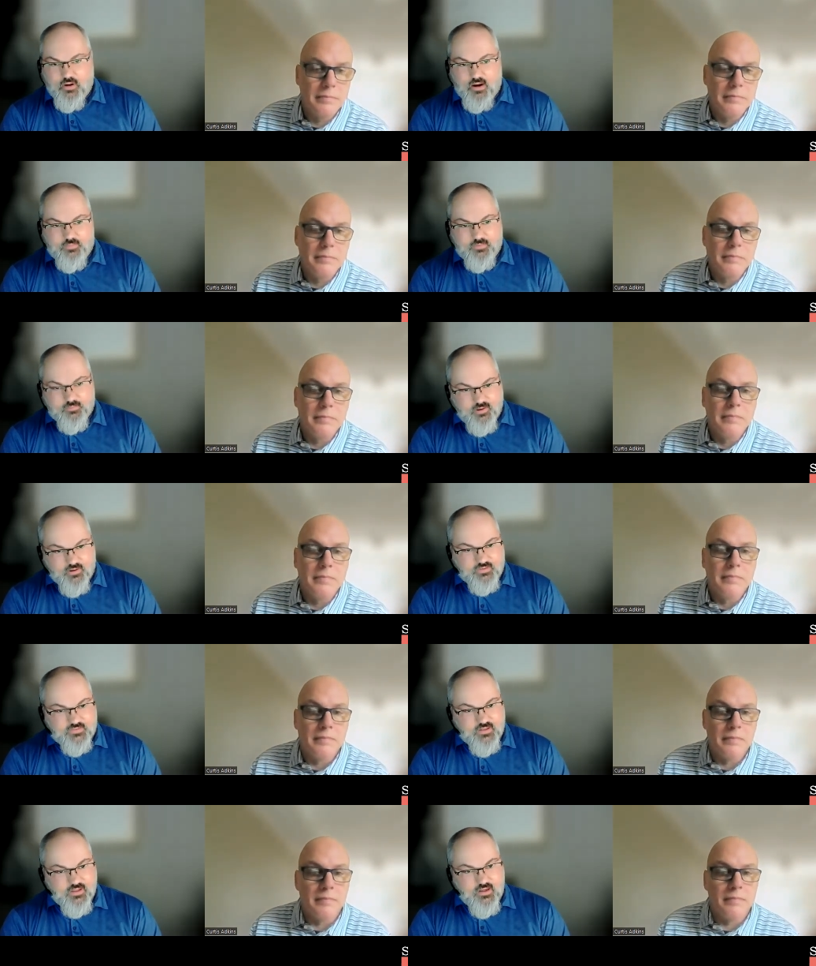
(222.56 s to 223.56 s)
Speaker 1: problem.
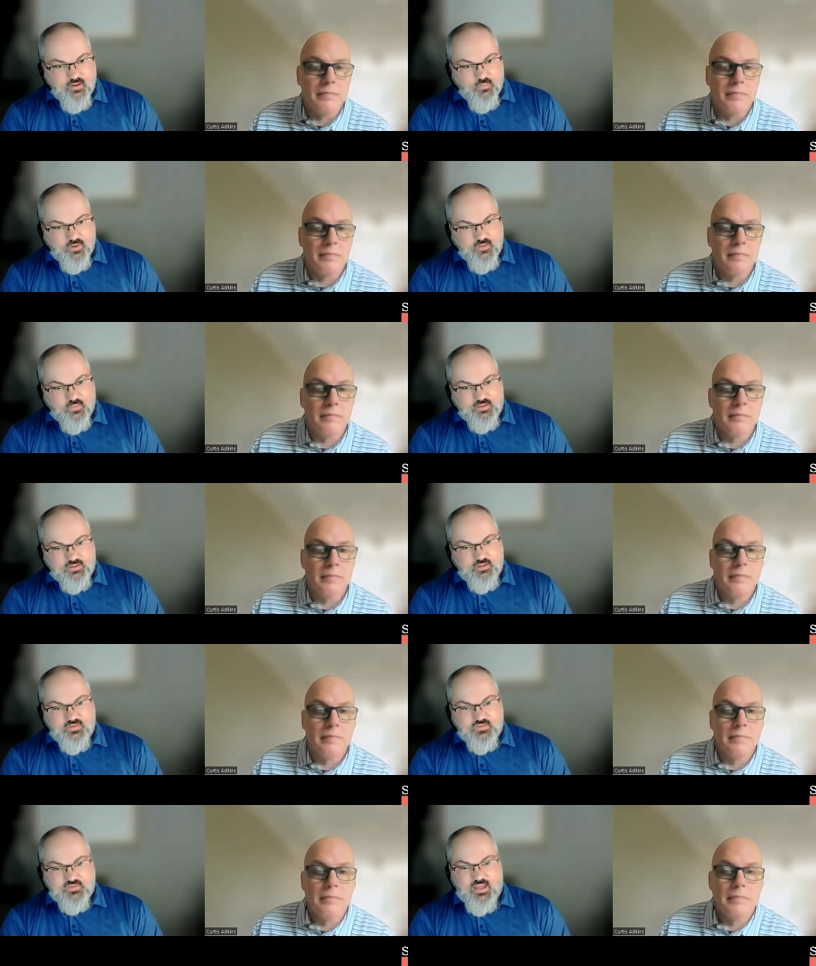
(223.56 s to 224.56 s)
Curtis, what what do
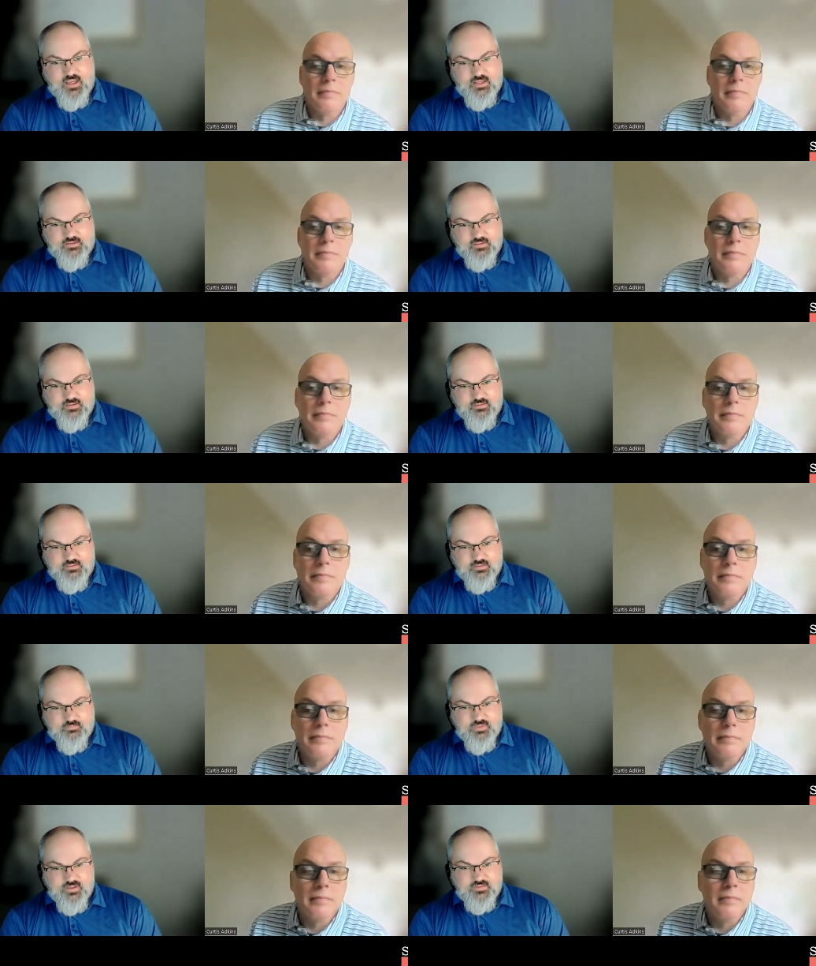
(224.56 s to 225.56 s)
you say to
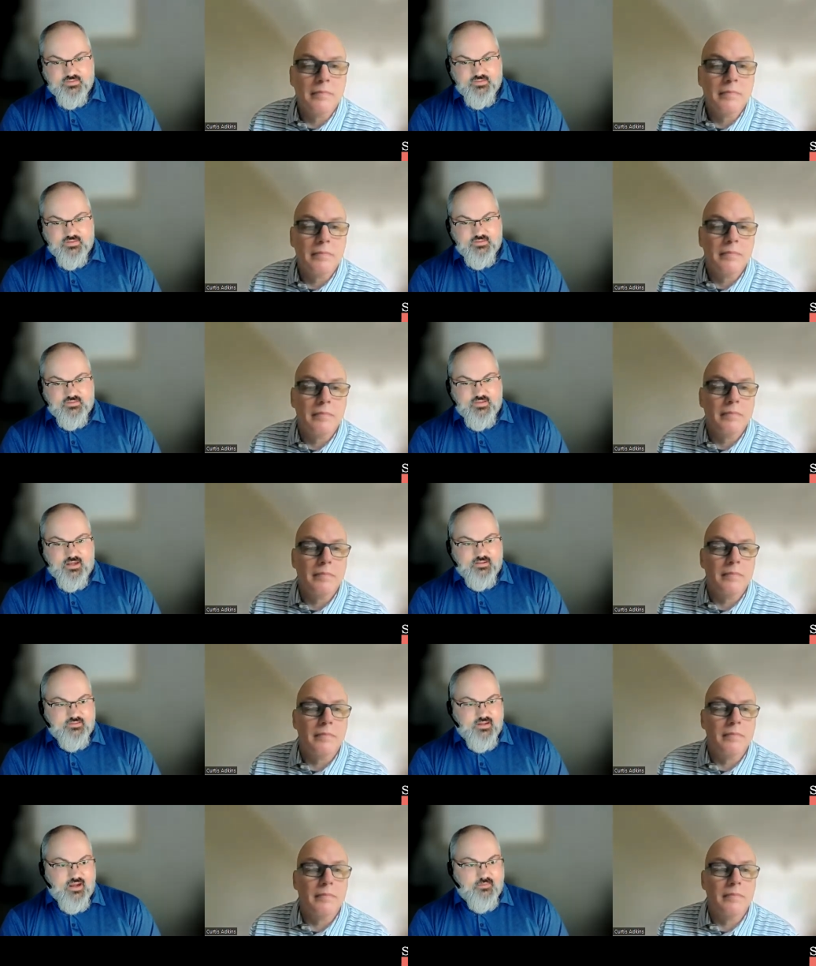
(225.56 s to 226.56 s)
to businesses that
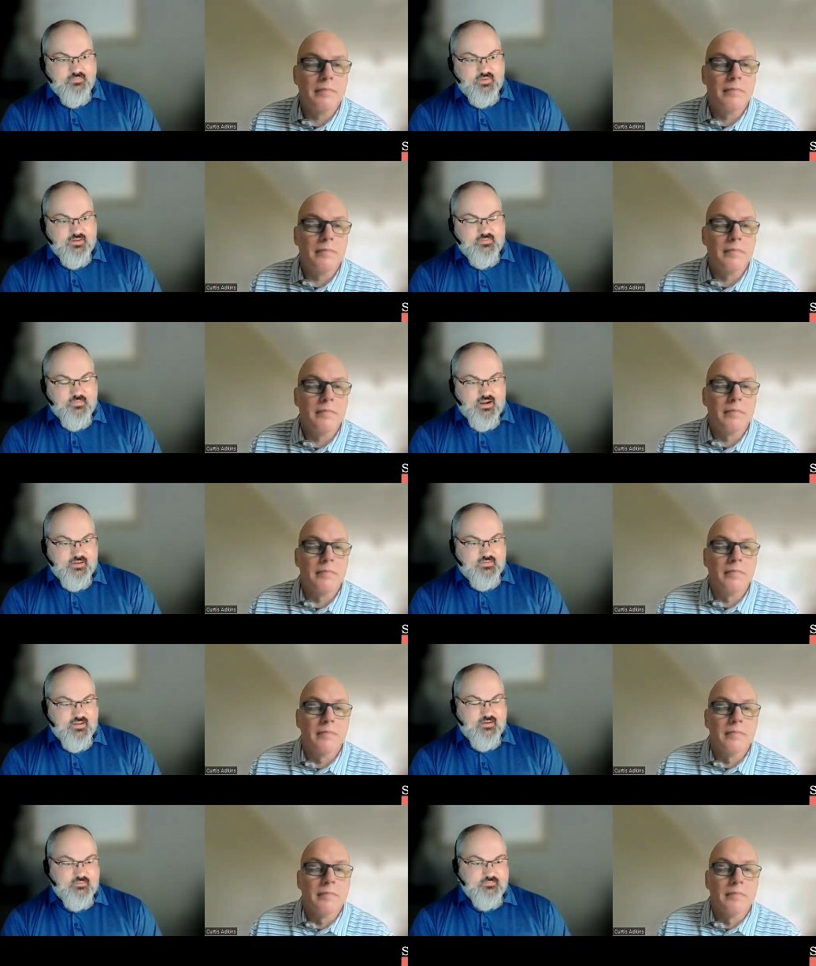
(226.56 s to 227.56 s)
adopt this
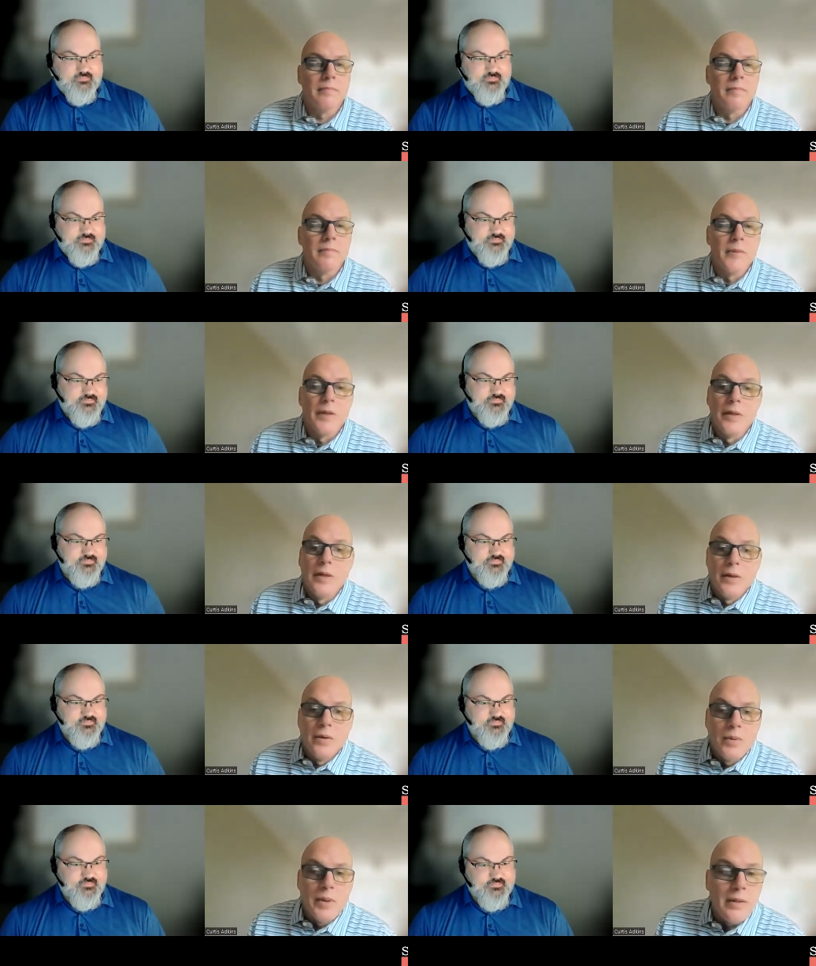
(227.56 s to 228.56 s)
mindset?
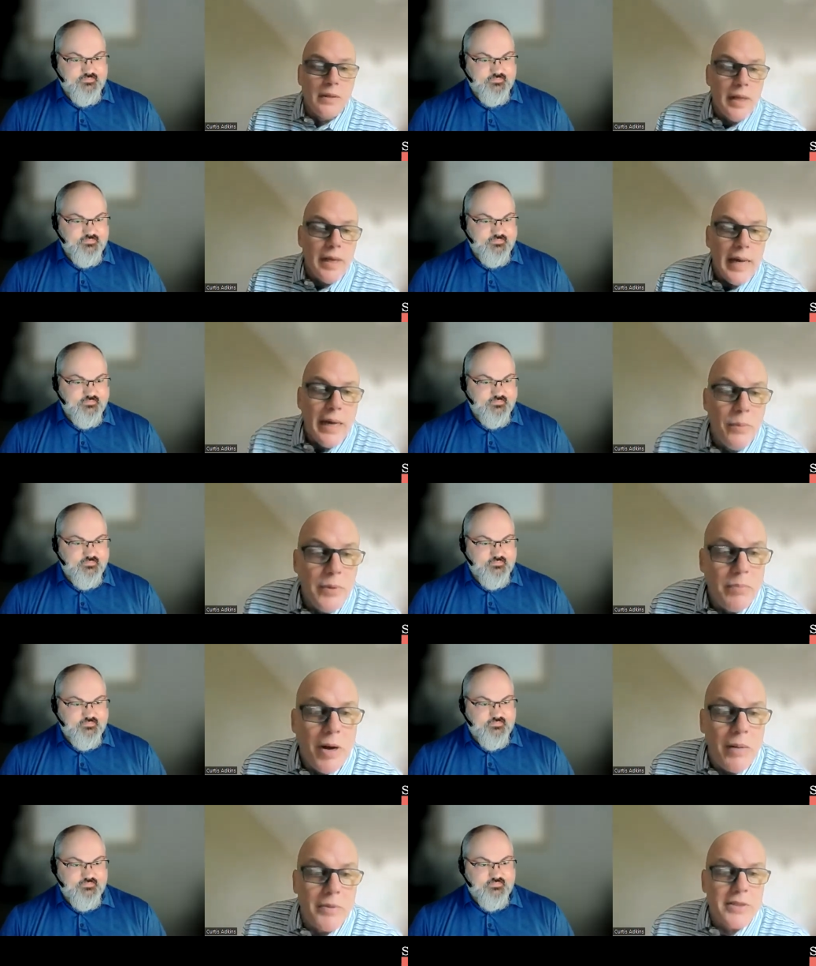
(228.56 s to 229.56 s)
Speaker 2: Well, I
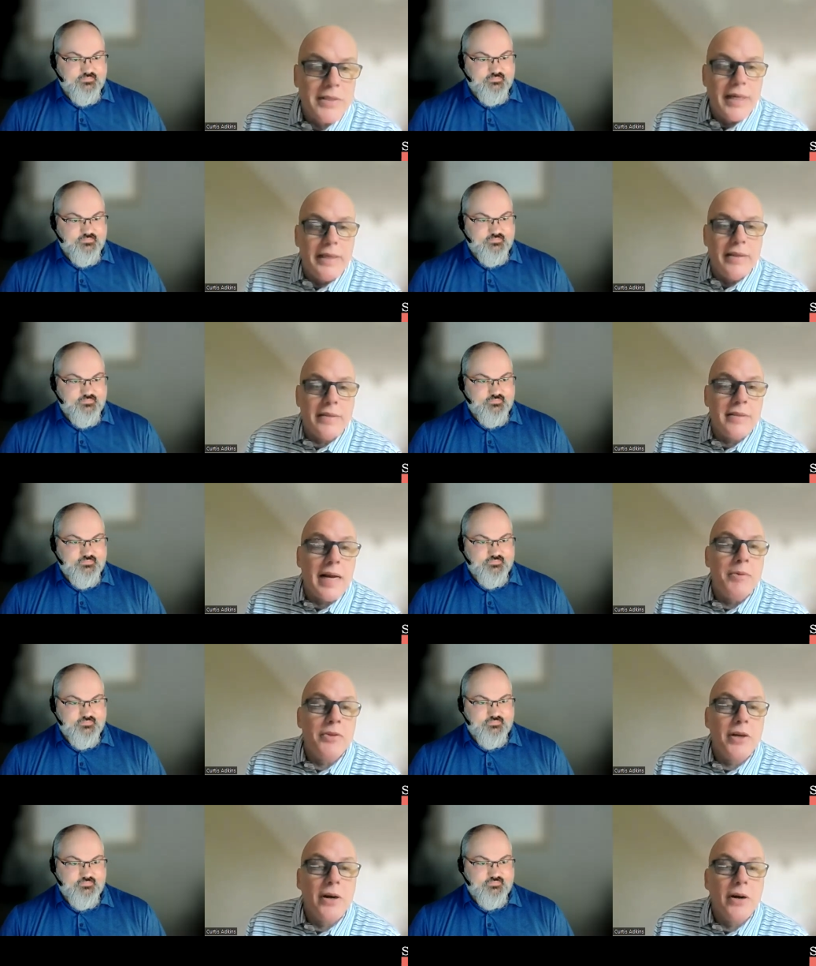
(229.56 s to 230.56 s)
would probably say that
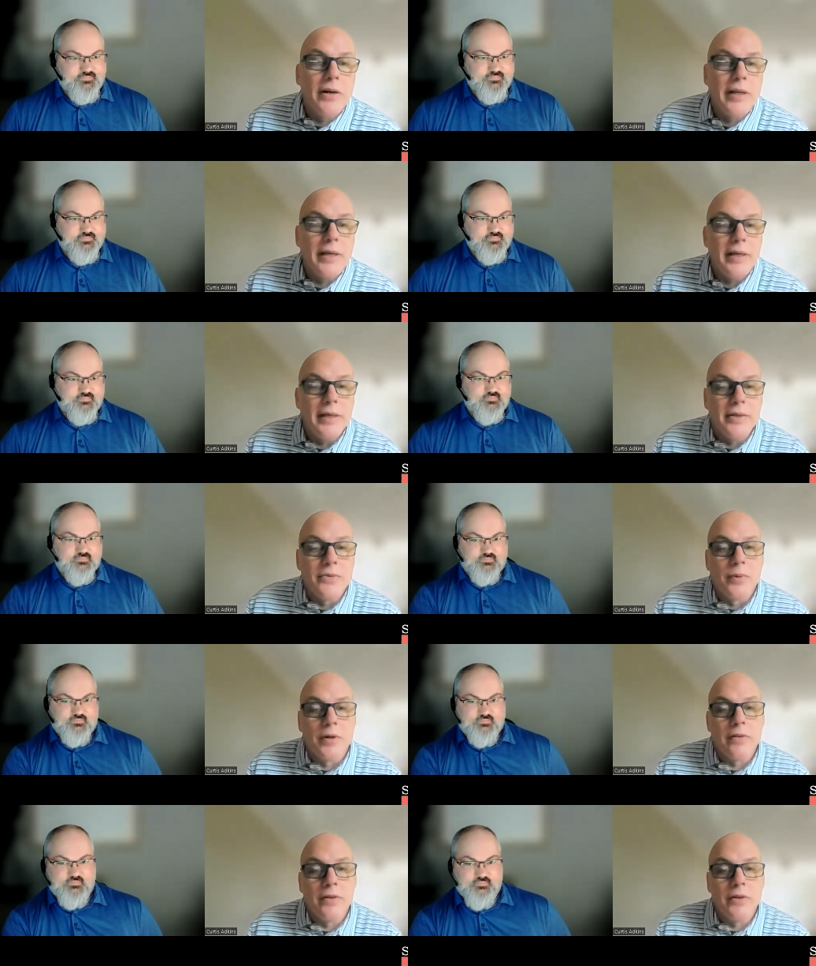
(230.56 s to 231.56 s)
cybersecurity is
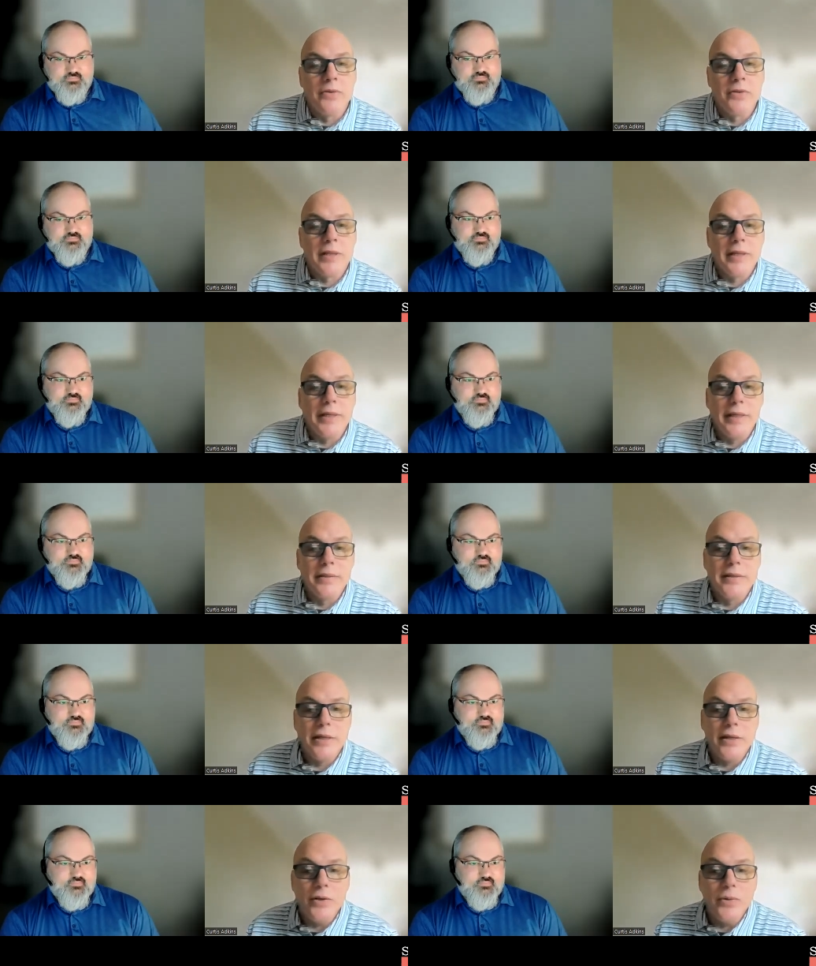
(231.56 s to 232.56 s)
one of those things
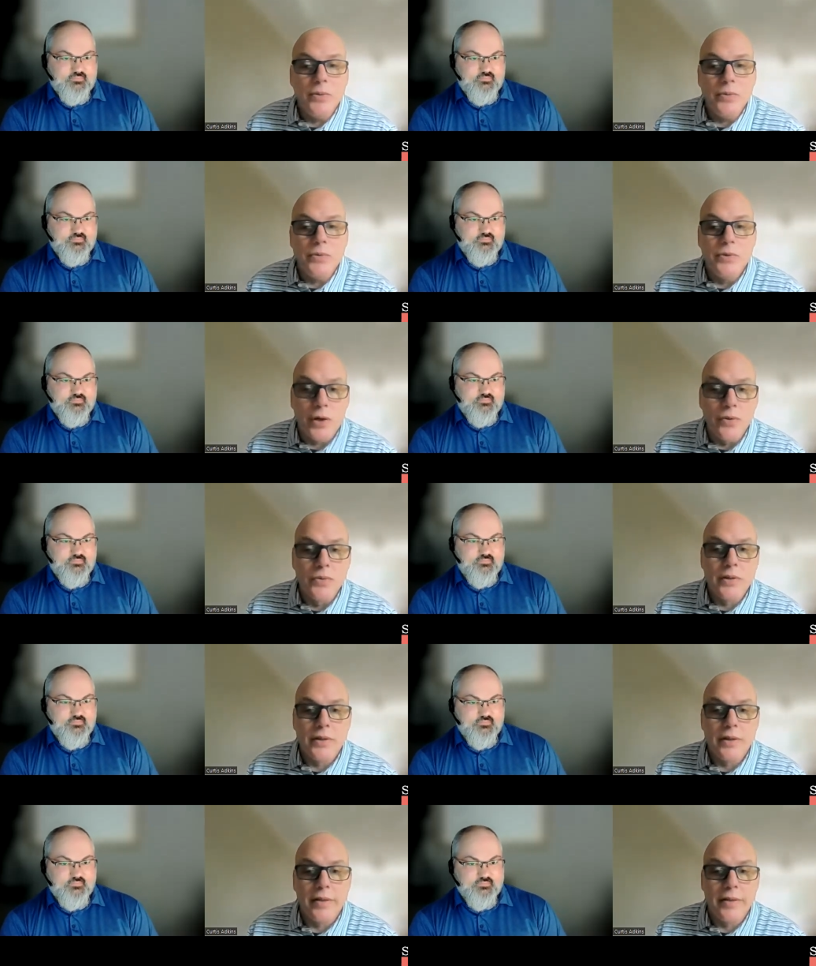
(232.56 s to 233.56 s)
that you
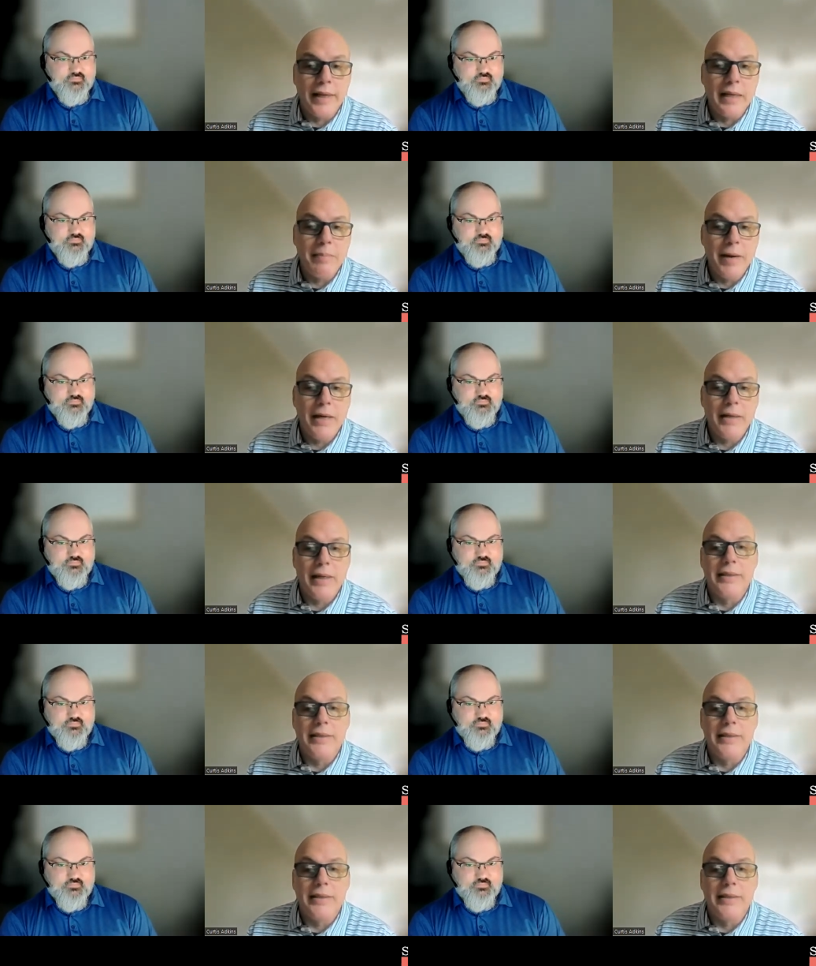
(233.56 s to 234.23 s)
don't think about